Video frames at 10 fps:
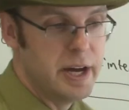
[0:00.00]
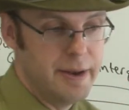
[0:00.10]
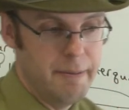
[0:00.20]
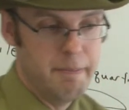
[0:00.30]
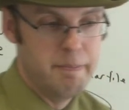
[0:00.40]

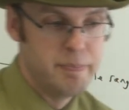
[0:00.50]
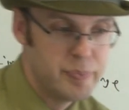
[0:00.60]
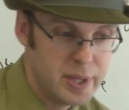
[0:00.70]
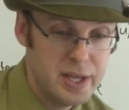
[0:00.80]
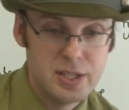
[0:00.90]
button,
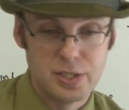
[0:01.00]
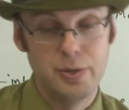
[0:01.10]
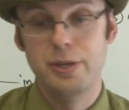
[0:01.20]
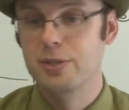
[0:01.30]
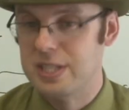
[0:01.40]
so
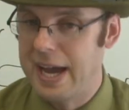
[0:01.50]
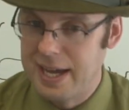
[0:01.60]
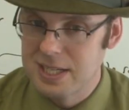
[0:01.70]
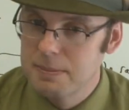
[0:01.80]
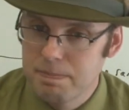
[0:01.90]
use that.